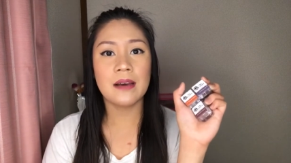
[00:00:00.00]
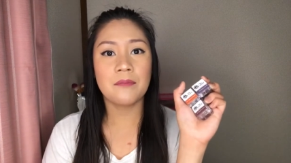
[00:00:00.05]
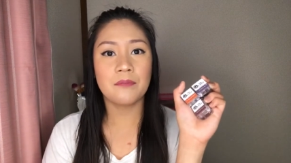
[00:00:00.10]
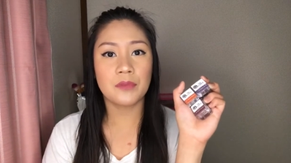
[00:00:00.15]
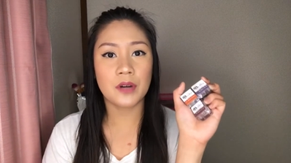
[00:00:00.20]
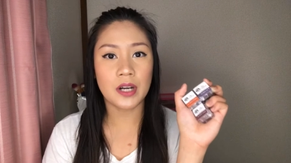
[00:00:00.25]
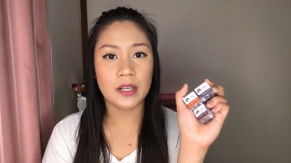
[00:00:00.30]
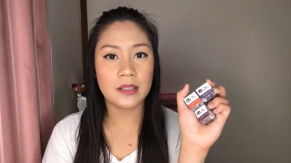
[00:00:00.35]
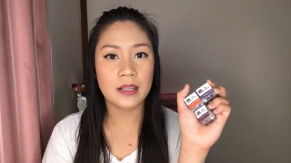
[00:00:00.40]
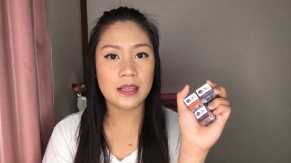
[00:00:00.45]

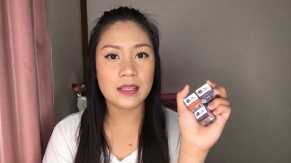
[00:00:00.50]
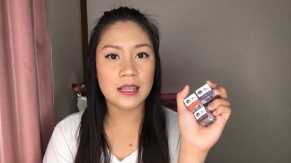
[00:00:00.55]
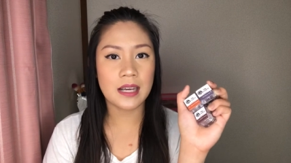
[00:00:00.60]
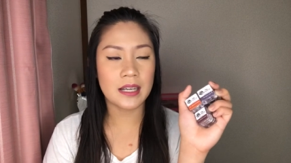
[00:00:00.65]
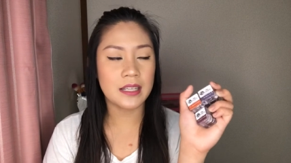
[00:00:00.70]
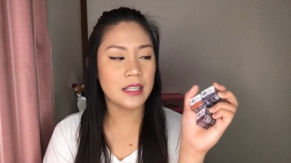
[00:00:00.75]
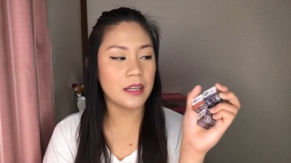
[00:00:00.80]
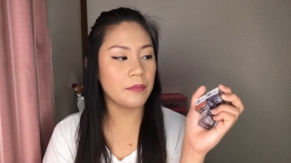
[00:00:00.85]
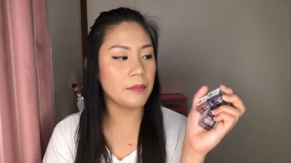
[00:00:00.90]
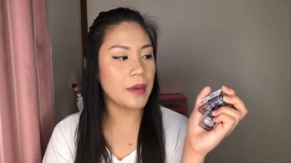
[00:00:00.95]
product sa
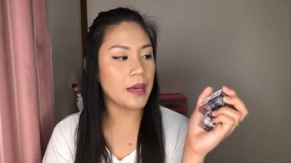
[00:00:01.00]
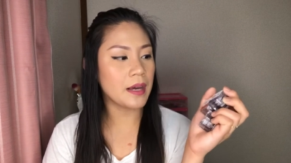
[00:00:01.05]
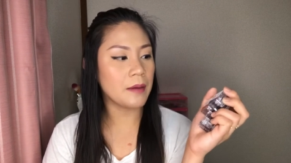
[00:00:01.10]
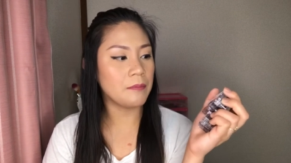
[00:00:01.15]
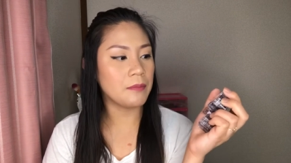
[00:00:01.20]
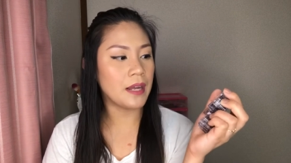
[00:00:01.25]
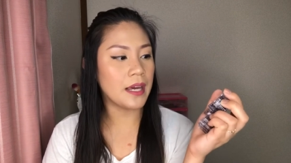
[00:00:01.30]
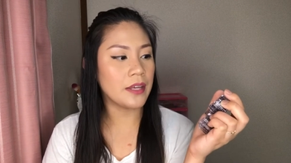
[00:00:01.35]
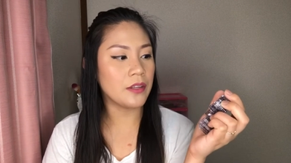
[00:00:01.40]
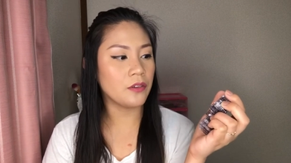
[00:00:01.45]
kanyang makeup
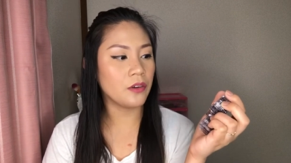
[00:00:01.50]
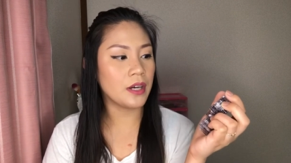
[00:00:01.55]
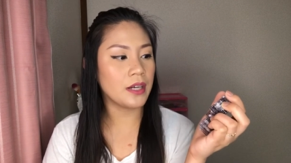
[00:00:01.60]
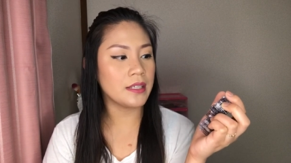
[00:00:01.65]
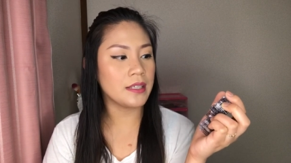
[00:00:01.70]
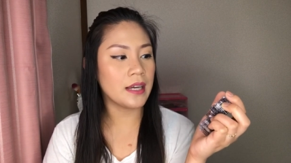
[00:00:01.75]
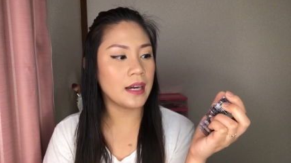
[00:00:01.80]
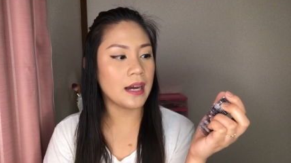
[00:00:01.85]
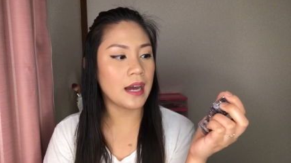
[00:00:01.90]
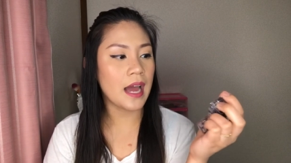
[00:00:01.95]
line, yung
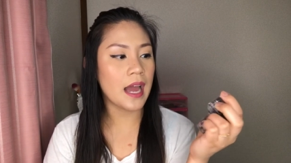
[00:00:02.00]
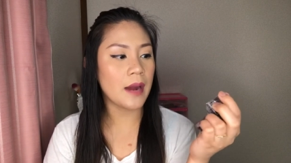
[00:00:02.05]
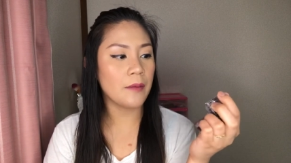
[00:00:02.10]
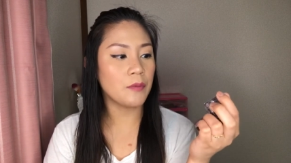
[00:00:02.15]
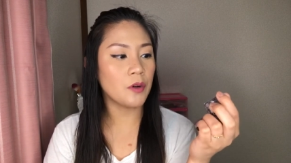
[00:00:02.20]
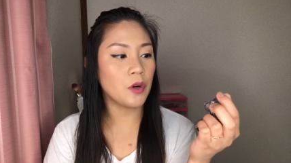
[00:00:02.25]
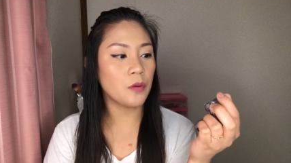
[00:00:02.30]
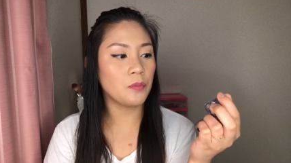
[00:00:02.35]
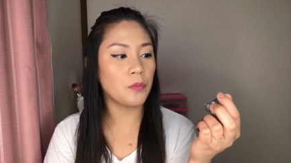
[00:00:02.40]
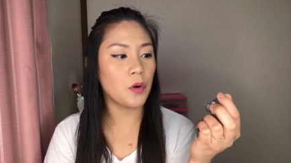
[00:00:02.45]
kanyang
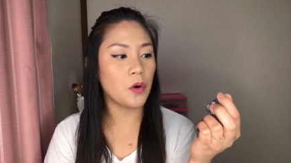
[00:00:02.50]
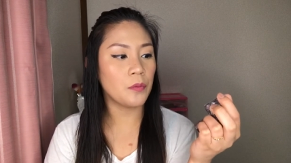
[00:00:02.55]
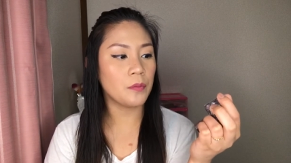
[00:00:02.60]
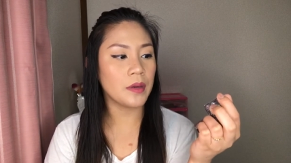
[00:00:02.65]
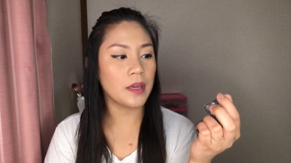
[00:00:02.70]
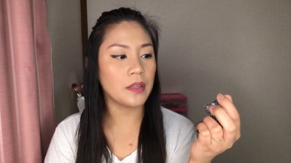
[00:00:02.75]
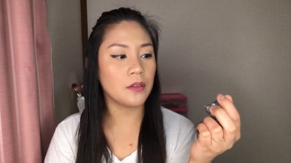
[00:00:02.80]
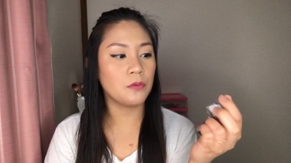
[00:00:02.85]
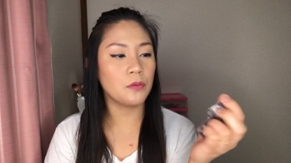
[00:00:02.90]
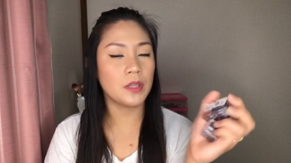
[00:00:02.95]
eyebrow
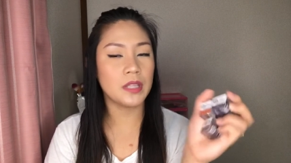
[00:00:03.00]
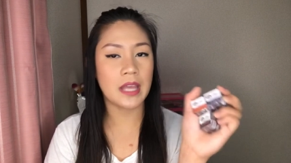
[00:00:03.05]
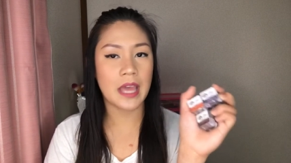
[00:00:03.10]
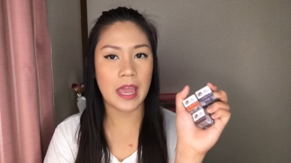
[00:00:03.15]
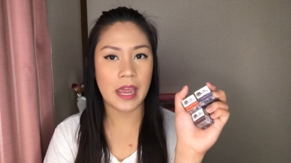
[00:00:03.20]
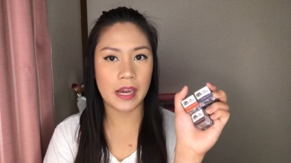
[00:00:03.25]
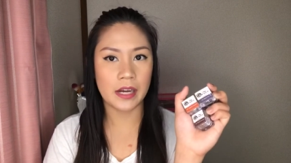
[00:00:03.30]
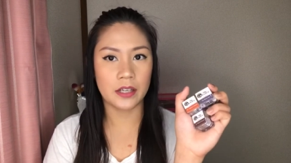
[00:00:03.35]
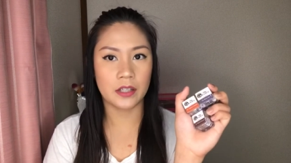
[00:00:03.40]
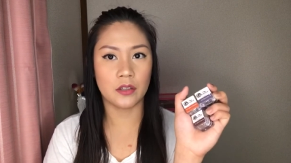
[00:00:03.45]
pomade with
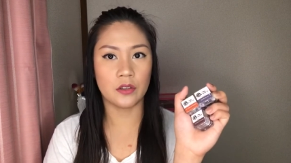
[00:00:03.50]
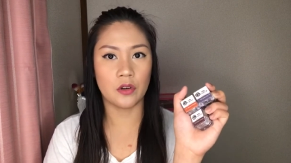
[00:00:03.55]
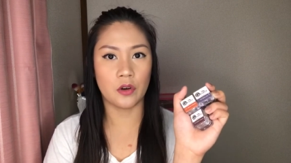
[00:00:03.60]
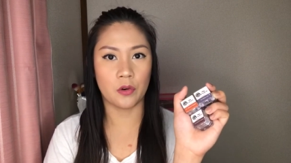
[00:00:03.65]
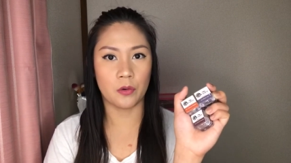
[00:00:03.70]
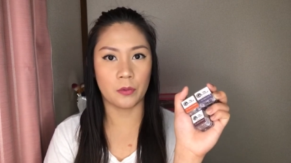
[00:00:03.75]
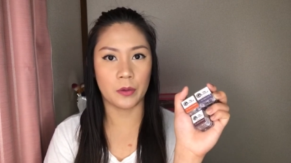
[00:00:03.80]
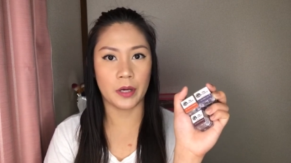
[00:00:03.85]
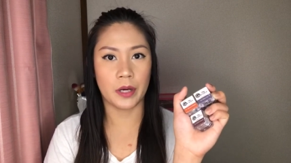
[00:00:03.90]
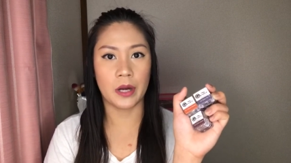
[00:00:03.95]
hair
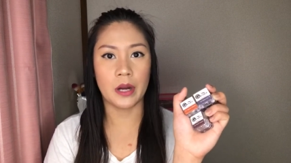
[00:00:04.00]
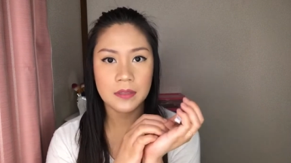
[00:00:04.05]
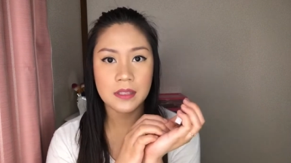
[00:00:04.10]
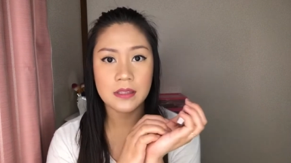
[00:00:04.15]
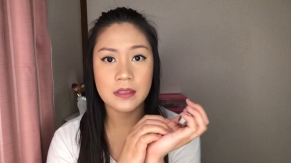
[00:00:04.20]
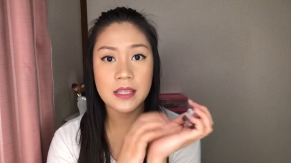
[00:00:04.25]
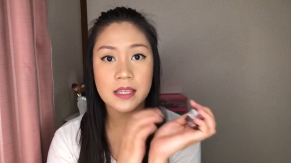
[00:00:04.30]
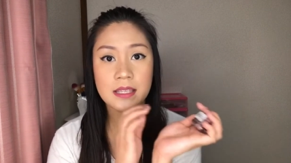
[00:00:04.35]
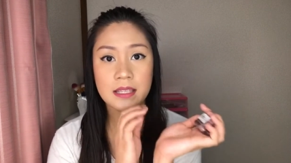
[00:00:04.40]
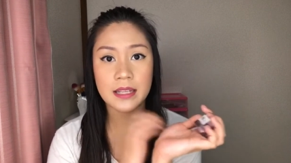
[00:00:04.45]
grower.
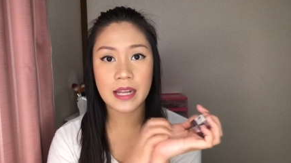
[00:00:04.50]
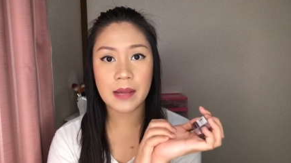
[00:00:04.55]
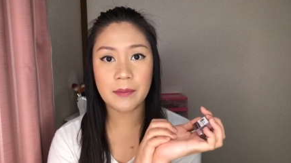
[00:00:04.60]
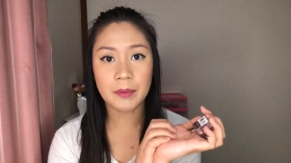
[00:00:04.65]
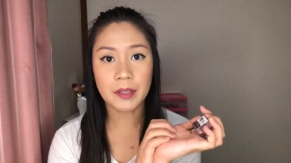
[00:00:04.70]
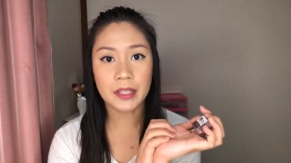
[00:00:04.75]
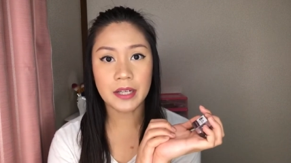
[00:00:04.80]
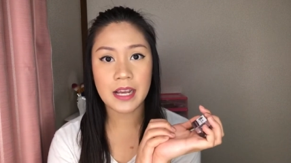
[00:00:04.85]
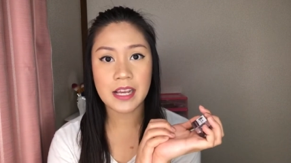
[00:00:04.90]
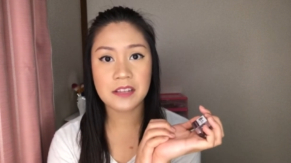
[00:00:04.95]

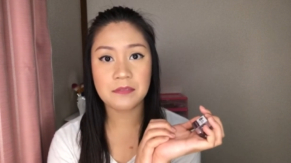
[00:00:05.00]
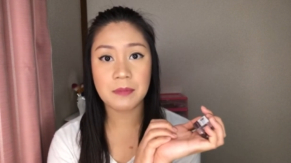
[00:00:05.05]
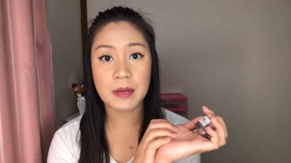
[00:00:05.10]
Disclaimer guys,